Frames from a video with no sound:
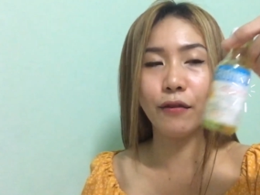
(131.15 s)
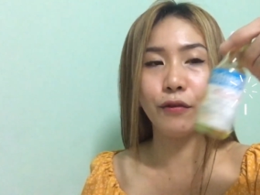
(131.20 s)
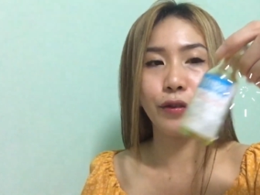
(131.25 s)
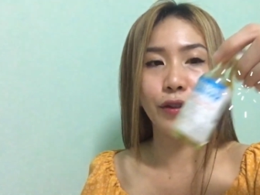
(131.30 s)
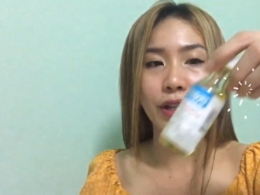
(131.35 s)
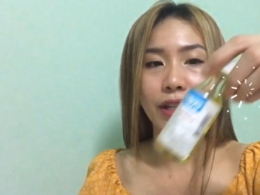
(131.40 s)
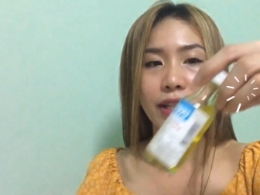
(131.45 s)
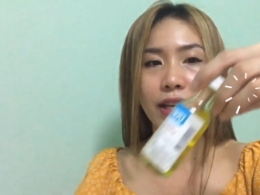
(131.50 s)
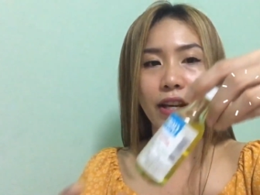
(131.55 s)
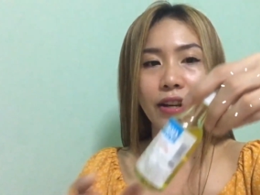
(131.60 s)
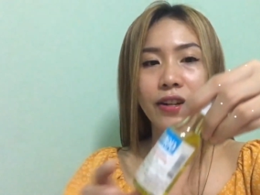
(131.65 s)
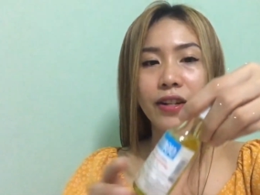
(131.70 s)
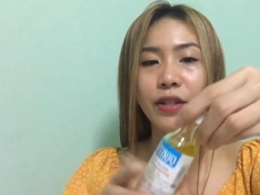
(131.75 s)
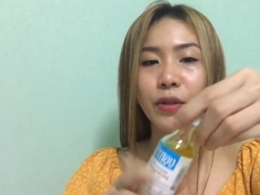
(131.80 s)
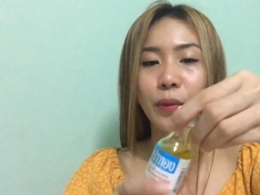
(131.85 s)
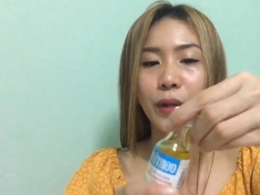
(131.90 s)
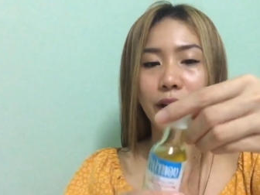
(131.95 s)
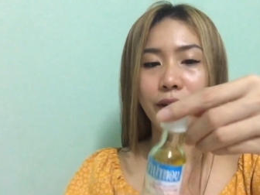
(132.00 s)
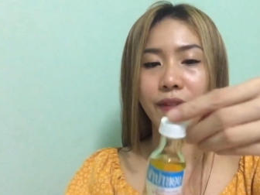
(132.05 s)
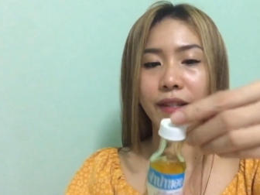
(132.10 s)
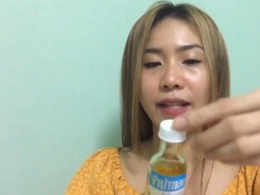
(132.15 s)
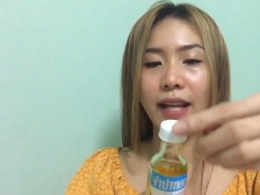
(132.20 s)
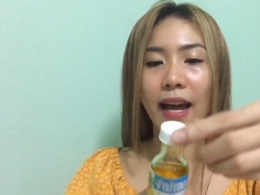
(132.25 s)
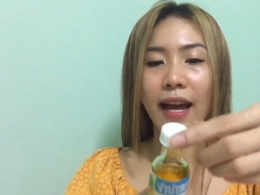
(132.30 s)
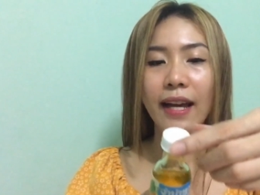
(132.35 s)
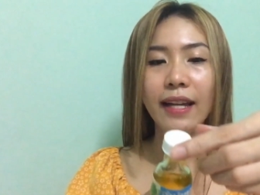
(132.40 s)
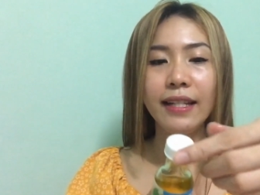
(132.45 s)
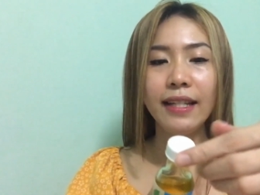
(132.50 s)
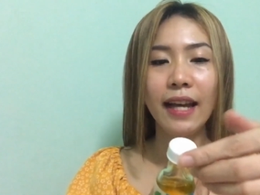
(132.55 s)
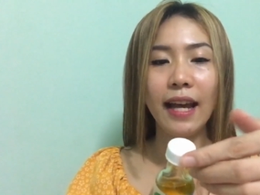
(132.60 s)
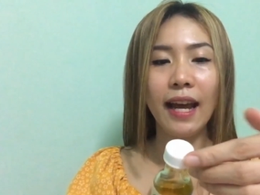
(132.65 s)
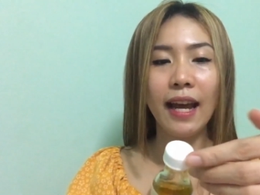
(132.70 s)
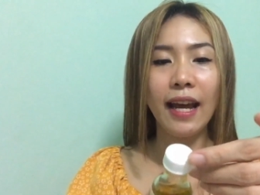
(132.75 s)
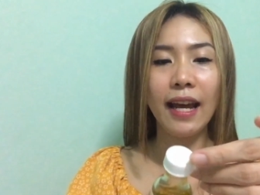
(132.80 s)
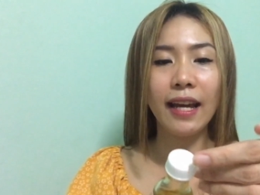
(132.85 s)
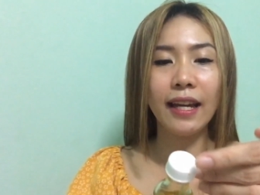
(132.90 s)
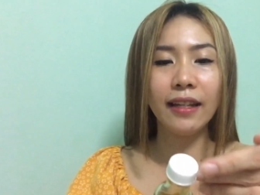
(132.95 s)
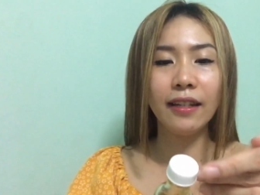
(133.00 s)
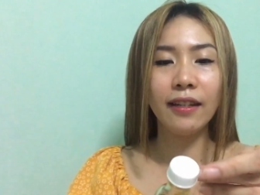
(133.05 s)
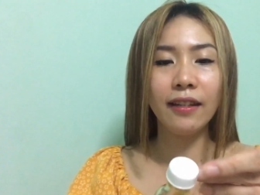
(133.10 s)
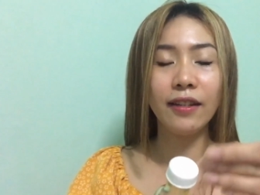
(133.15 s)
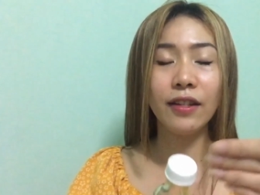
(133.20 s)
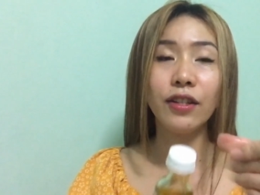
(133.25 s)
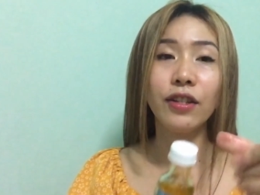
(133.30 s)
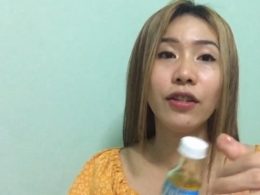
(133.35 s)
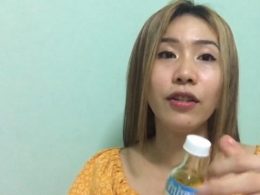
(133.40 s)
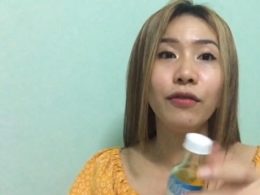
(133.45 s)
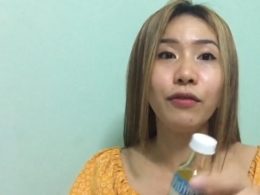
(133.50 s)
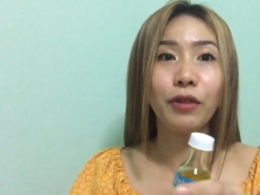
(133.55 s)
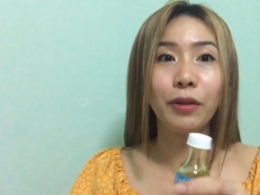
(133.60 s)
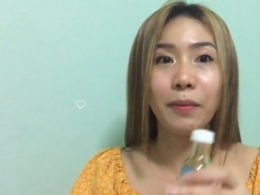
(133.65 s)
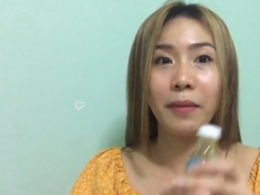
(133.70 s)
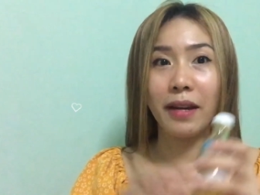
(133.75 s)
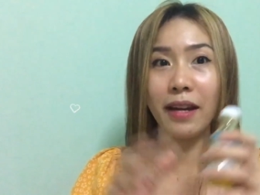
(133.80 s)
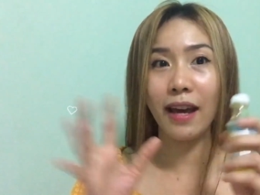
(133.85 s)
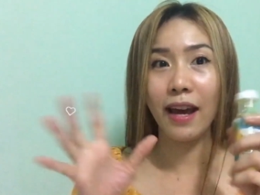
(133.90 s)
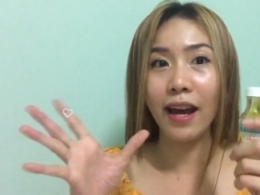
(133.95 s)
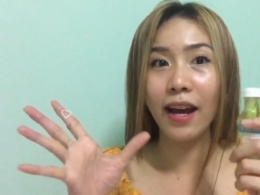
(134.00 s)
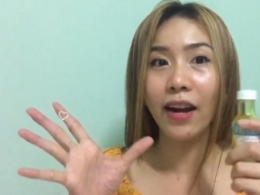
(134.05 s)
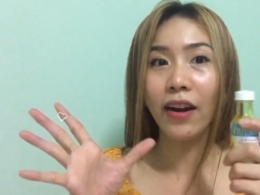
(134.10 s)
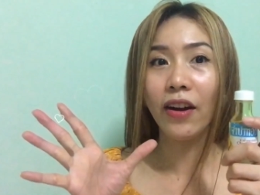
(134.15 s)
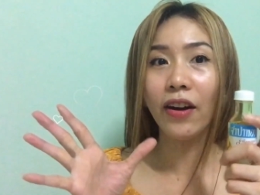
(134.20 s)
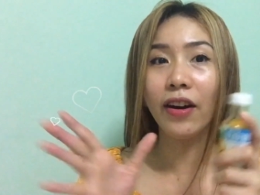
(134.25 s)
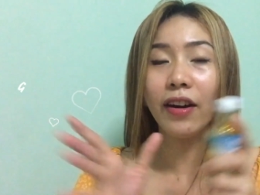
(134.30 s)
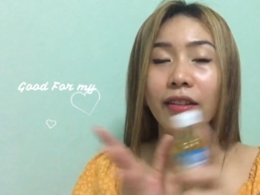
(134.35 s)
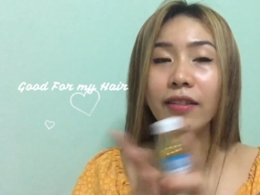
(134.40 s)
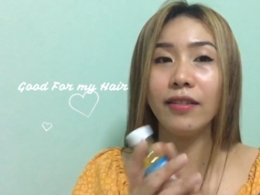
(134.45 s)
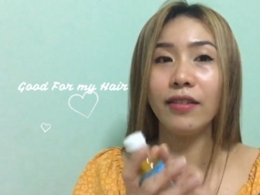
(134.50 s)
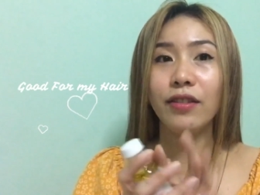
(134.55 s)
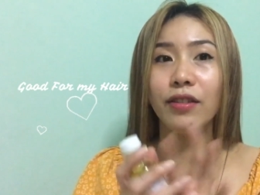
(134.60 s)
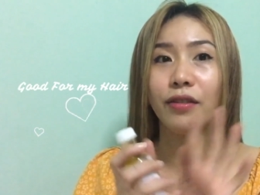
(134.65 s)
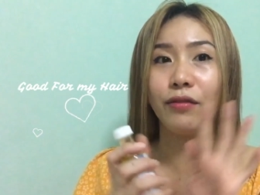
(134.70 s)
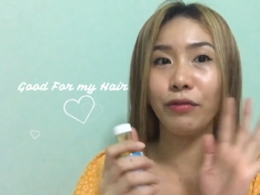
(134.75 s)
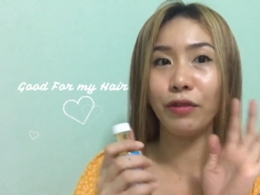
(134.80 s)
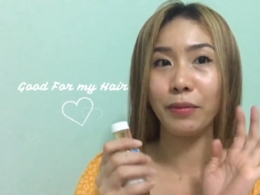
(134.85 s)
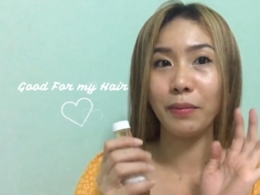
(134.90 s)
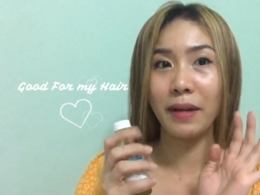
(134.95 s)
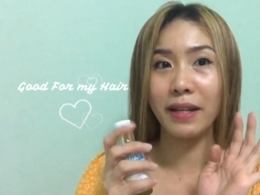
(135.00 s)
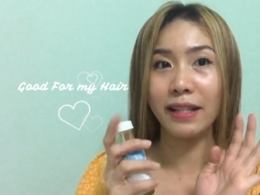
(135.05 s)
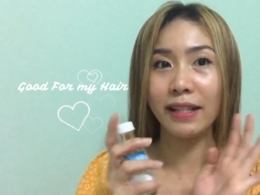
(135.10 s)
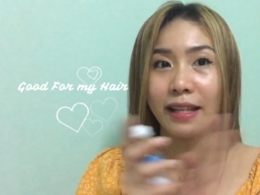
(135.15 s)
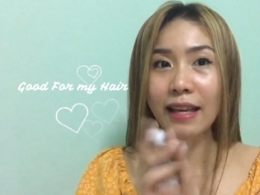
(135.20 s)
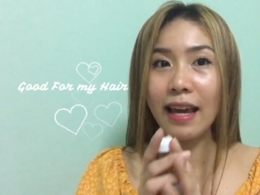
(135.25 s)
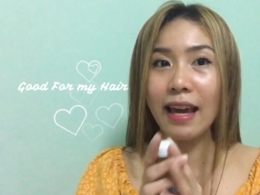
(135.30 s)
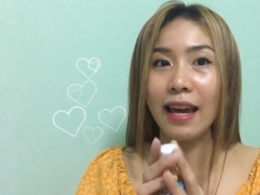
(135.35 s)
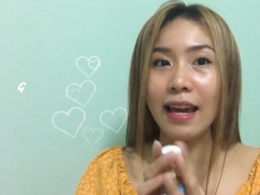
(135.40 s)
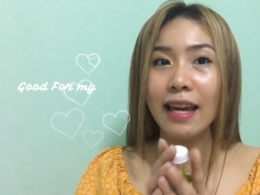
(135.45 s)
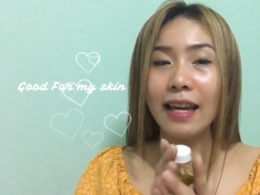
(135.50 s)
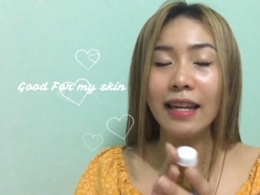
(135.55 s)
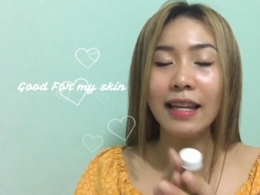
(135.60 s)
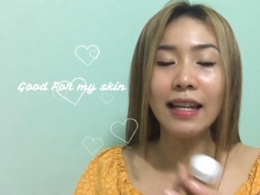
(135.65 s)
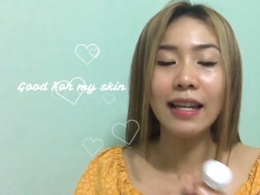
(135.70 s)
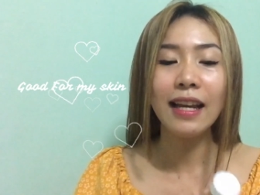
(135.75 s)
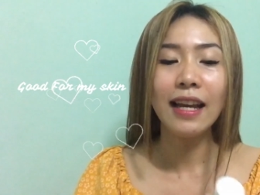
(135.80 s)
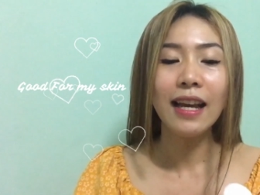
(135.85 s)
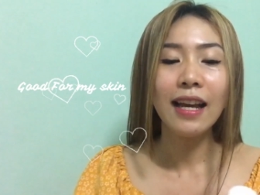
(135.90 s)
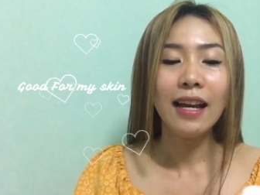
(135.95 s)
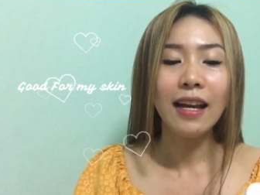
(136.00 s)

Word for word: for a year is what I've said and this is good for my hair, this is good for my skin,